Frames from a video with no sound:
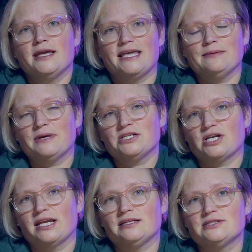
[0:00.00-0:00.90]
get my
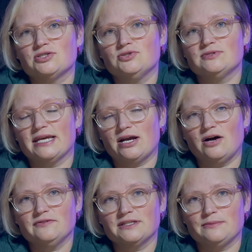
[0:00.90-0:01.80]
channel to take
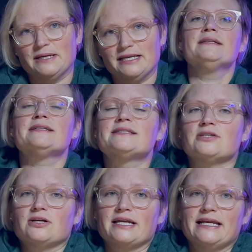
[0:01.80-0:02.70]
off a little bit, to
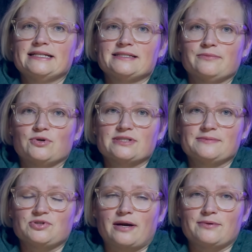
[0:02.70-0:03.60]
start getting some more
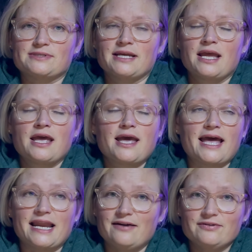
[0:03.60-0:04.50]
subscribers.
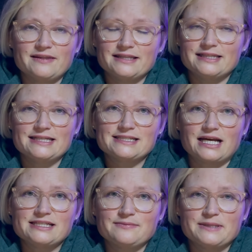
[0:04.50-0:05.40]
And everything that these
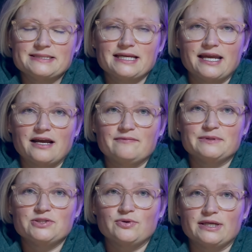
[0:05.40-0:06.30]
guys have been saying, I've
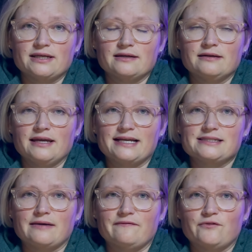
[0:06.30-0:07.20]
been doing,
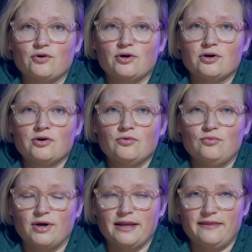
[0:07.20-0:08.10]
except for
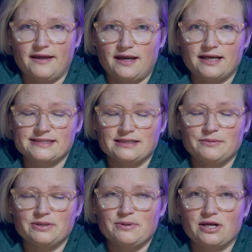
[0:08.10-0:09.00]
one thing. I
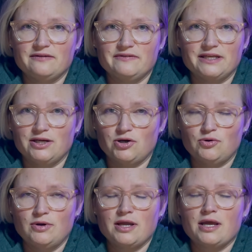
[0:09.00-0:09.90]
stumbled upon a video